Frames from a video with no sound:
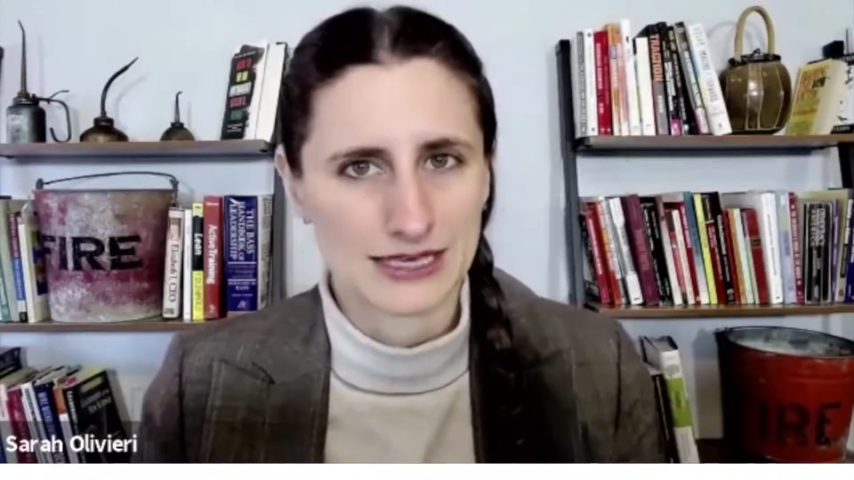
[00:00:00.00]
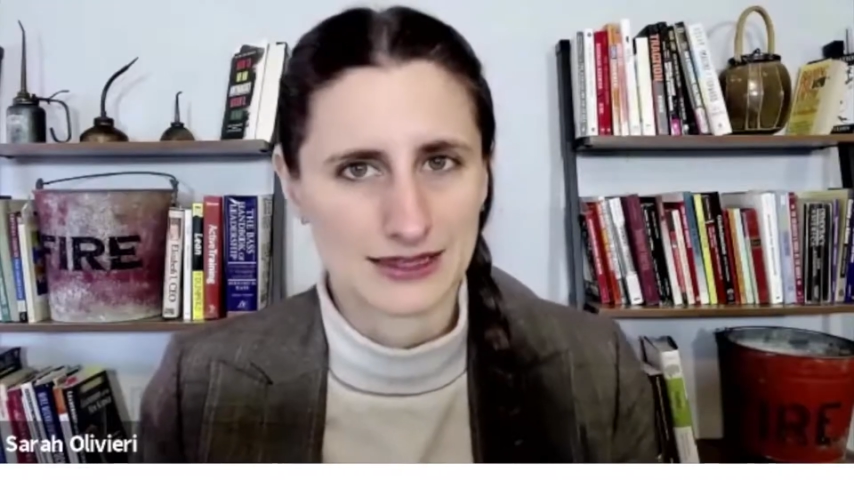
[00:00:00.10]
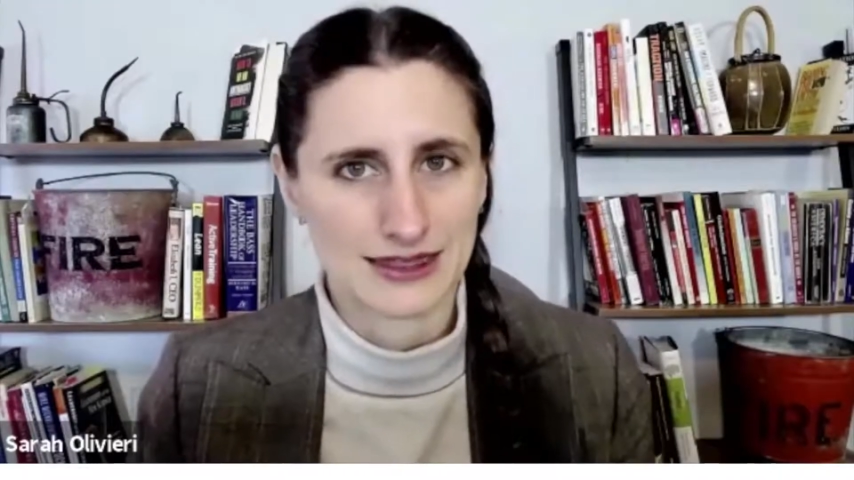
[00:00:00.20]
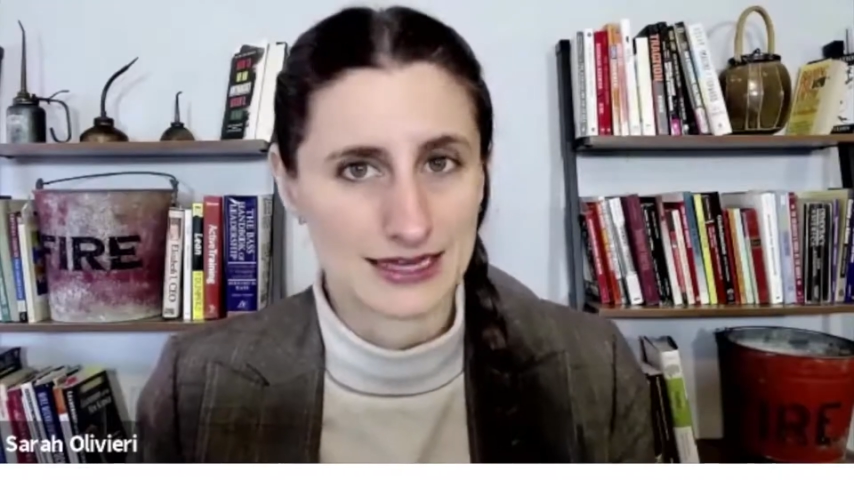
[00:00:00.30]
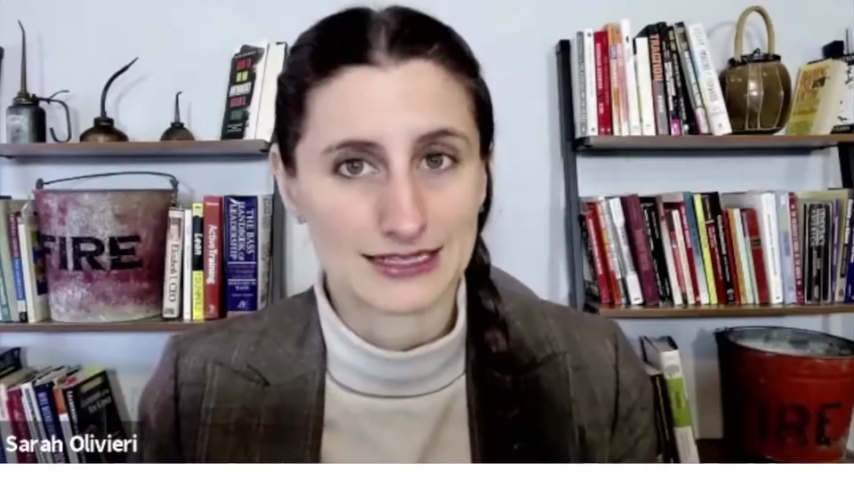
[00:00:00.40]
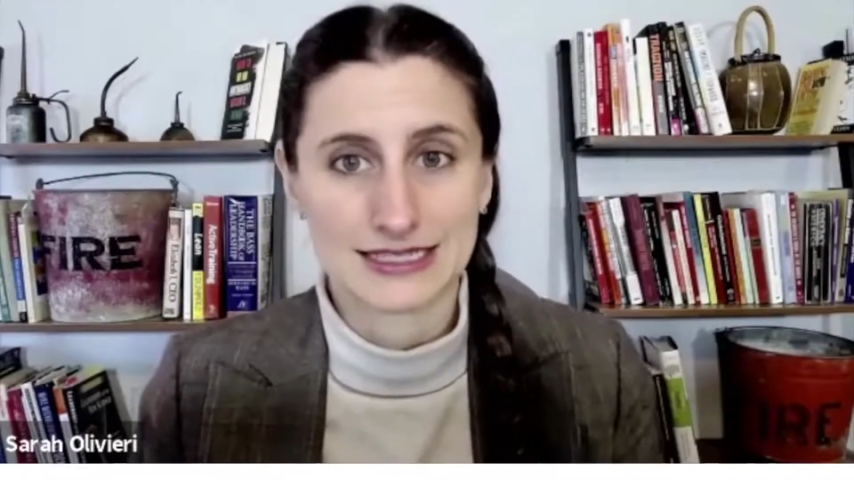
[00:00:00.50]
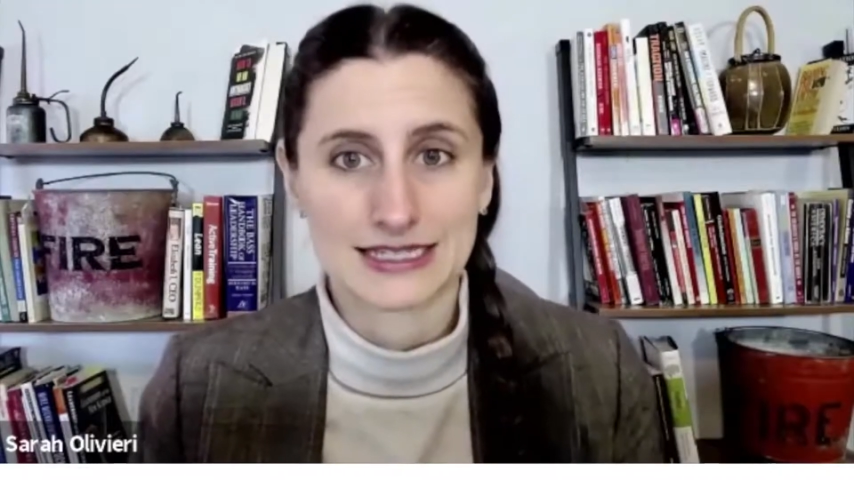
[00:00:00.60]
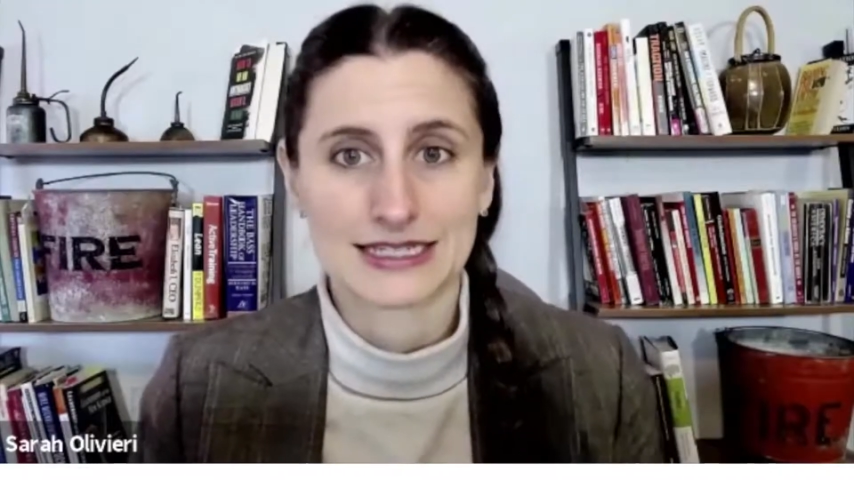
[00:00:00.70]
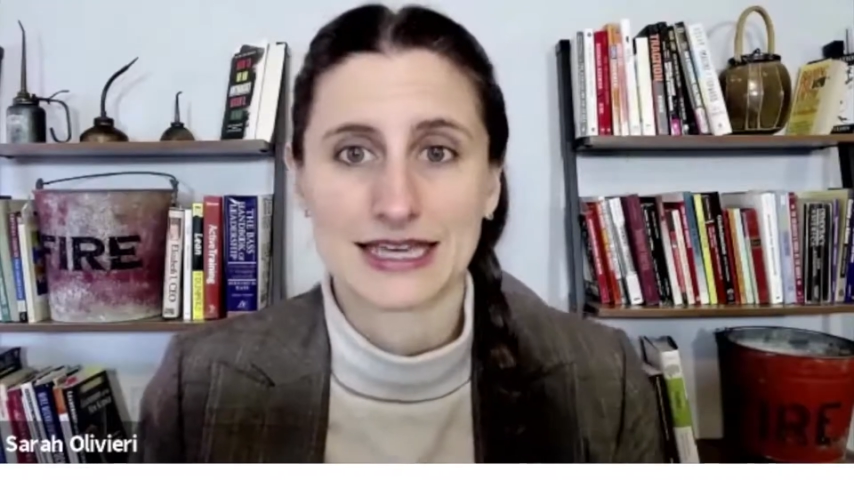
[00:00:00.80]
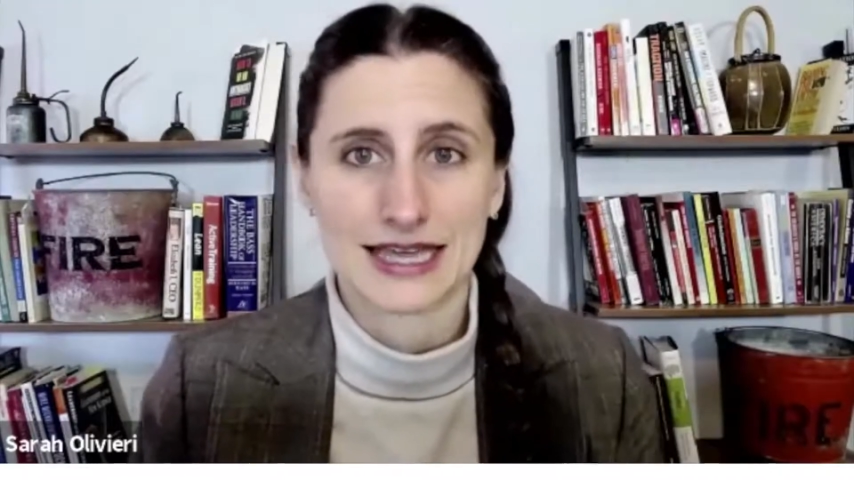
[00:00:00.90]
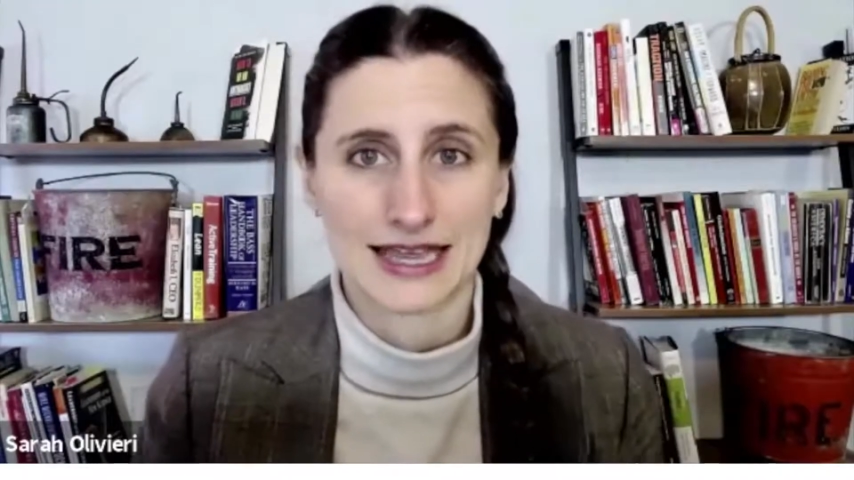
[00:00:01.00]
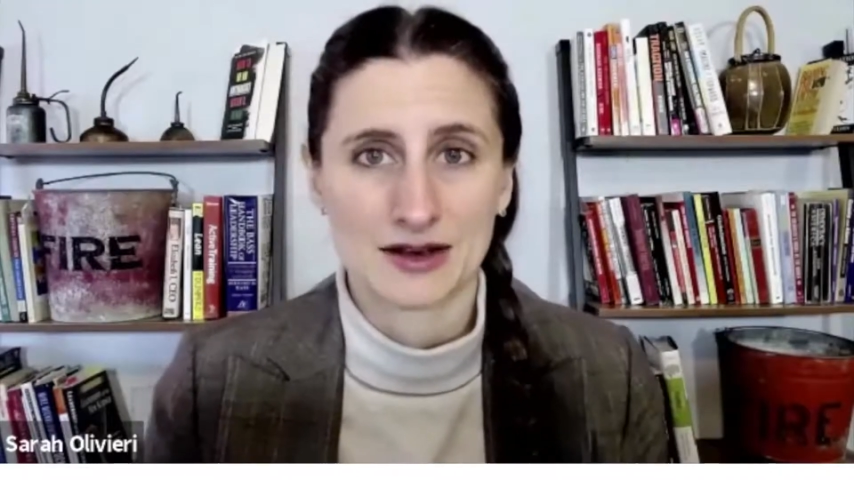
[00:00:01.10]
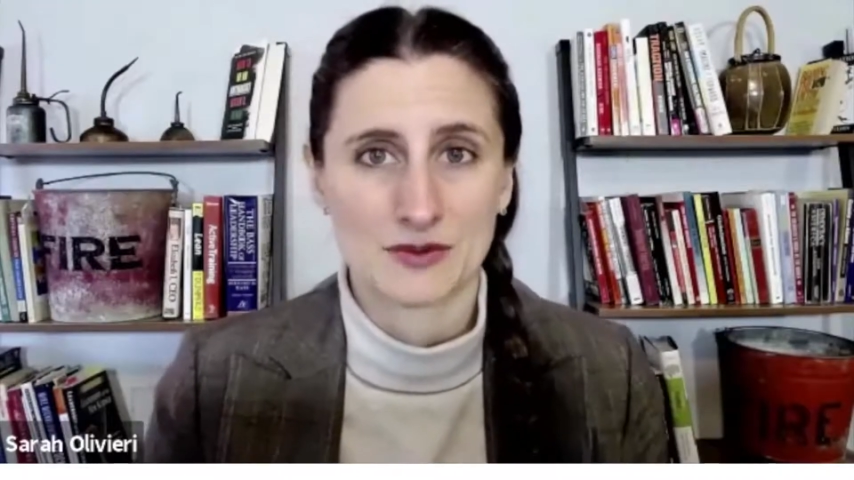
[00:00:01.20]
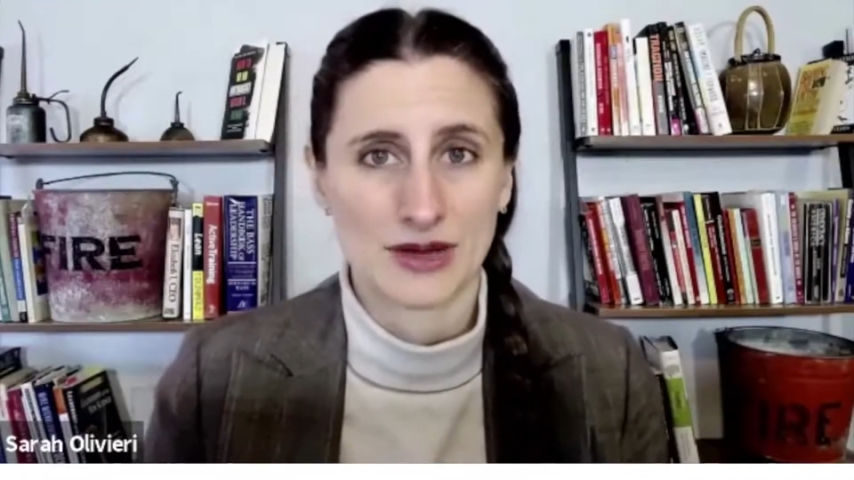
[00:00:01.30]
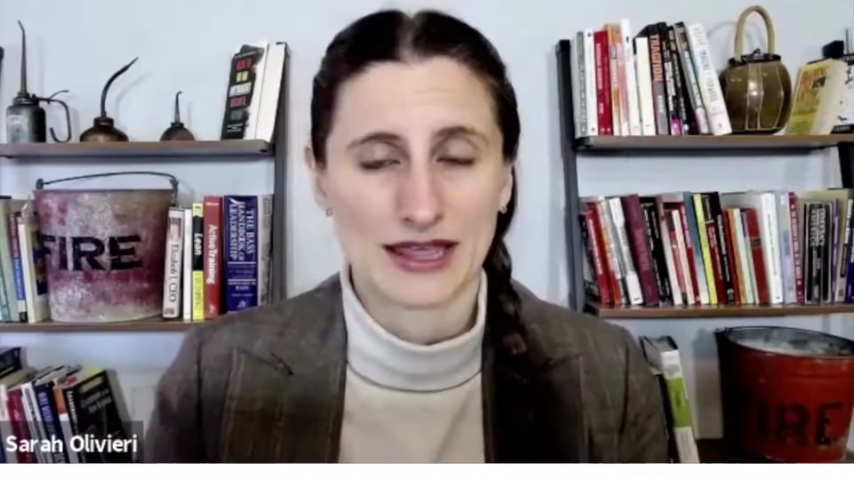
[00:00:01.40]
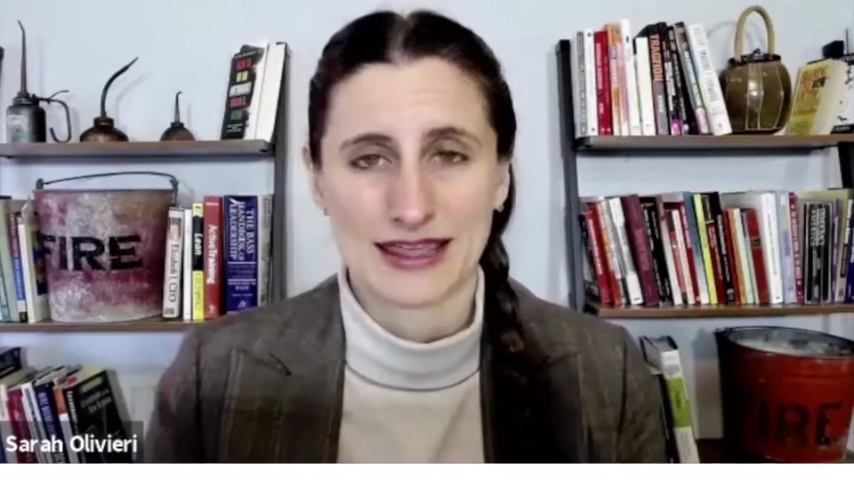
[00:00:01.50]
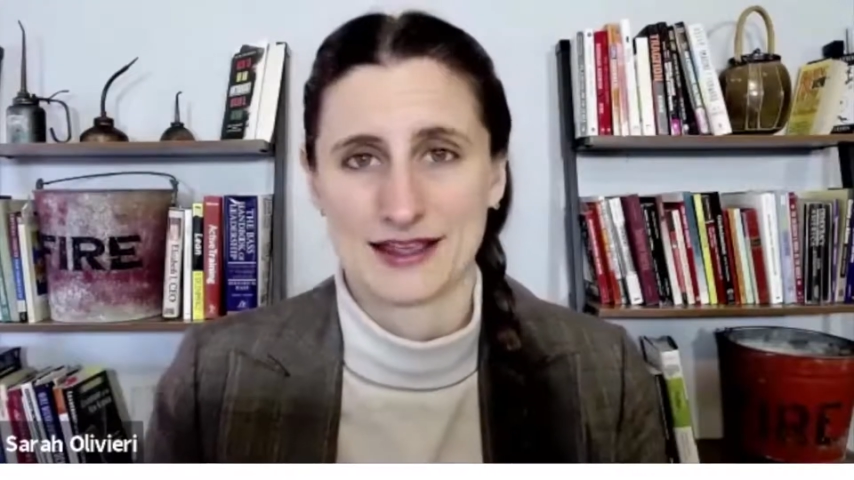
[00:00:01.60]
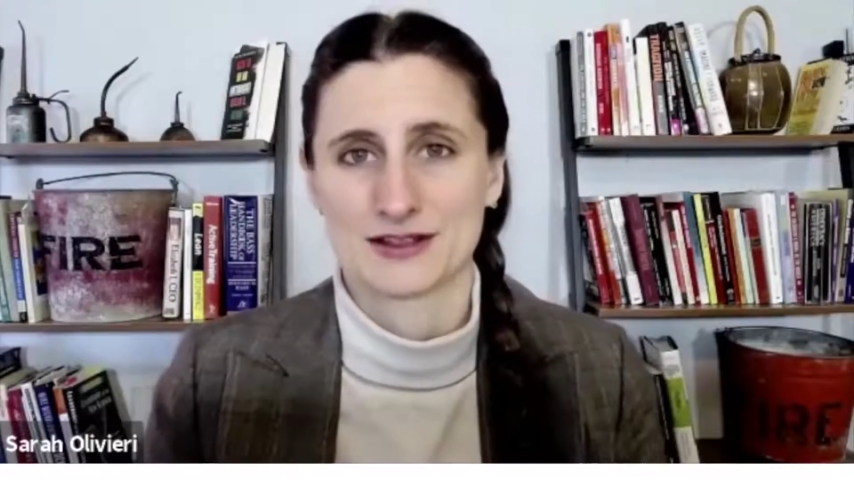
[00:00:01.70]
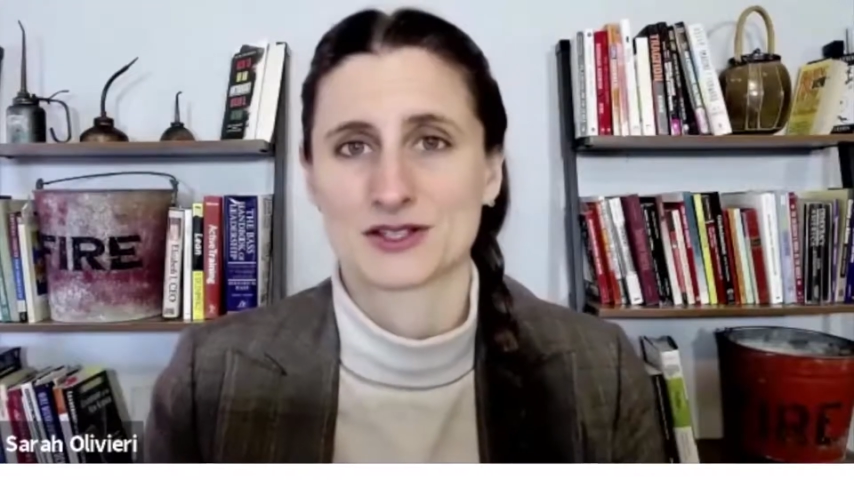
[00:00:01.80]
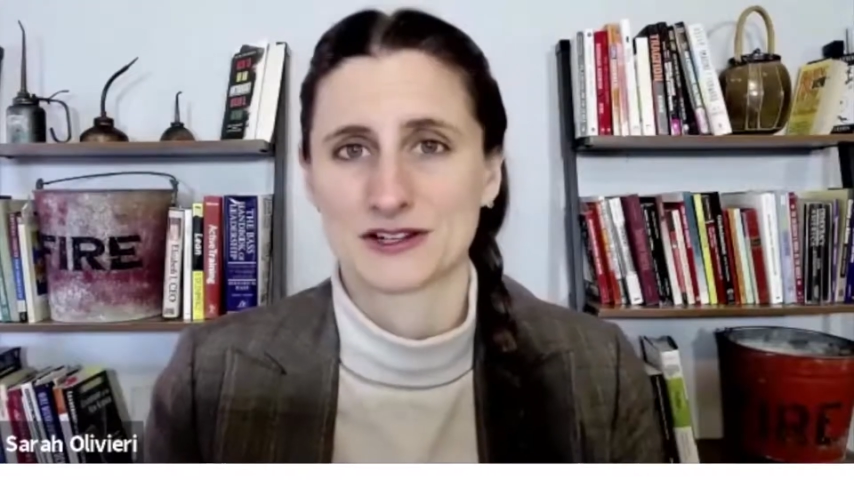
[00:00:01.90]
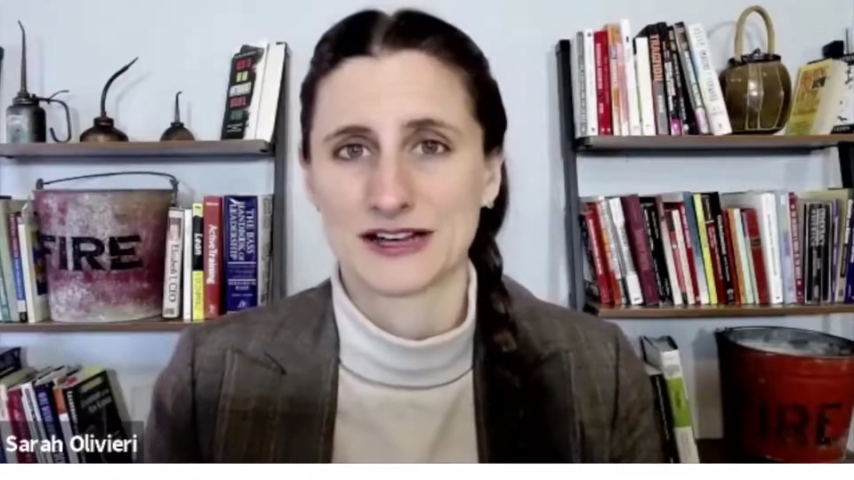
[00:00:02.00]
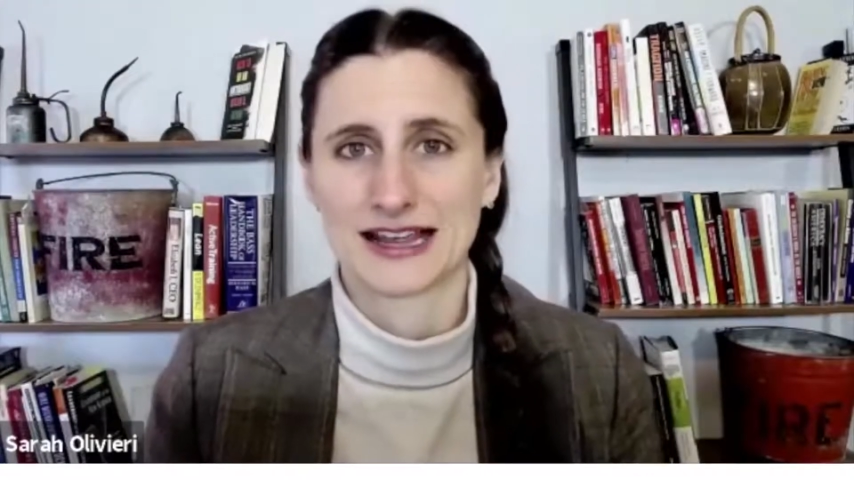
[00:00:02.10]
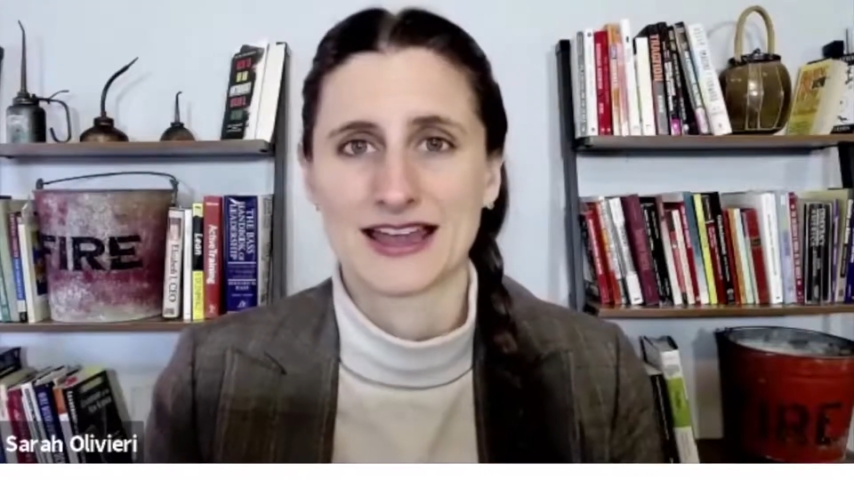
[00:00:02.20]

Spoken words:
things to gain by answering